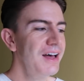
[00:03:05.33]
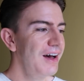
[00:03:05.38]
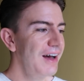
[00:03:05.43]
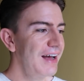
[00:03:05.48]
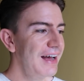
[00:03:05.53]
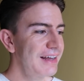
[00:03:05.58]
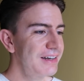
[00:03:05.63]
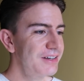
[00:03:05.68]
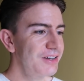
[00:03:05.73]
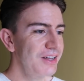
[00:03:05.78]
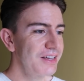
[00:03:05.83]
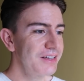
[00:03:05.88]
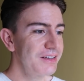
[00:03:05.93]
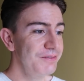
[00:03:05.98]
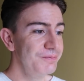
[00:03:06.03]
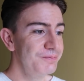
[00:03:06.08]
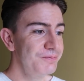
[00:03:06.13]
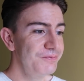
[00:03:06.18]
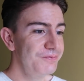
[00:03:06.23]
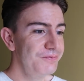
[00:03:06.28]
I had like
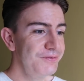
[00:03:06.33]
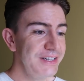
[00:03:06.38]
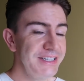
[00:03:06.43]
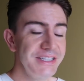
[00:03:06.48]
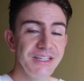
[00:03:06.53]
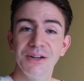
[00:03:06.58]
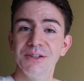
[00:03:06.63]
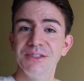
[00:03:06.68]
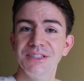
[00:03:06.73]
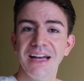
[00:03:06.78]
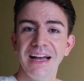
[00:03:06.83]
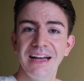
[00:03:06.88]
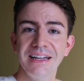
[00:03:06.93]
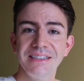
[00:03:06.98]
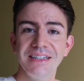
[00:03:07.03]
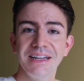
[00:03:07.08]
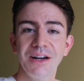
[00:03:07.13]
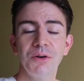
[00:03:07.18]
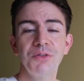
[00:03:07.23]
a video to edit.